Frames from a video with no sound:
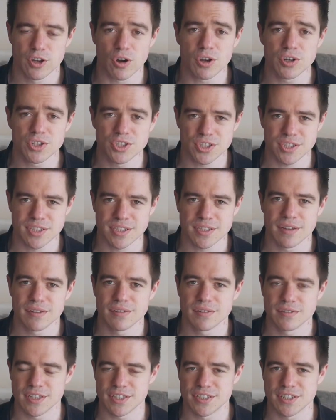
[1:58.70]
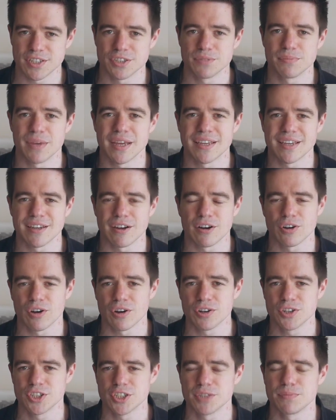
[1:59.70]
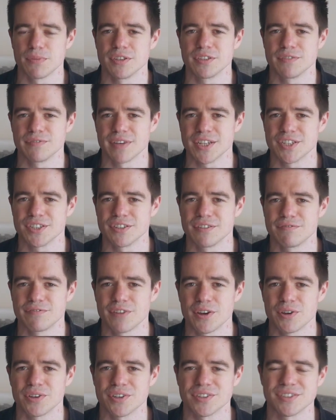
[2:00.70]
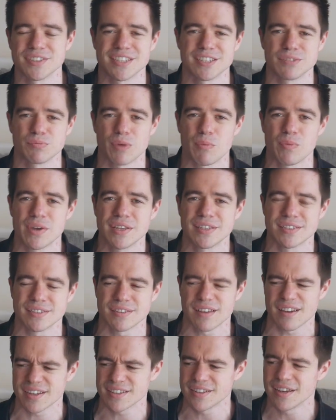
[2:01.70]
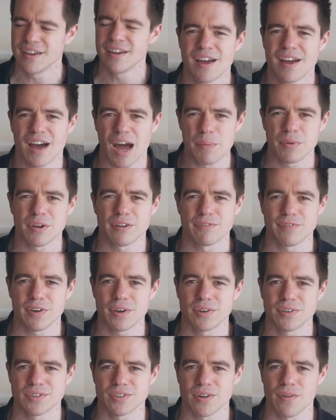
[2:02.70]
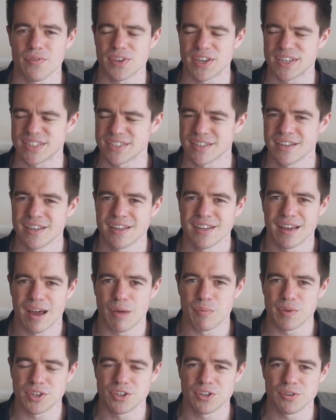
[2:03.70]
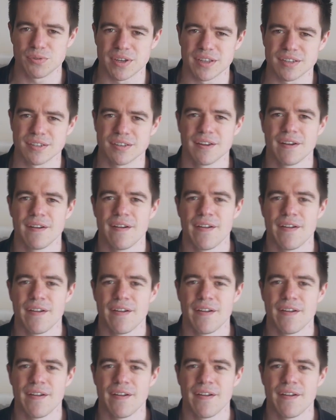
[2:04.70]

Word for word: conscious decision making, our conscious motivation and focus. This is when we decide, I'm going to focus on this, and we do it.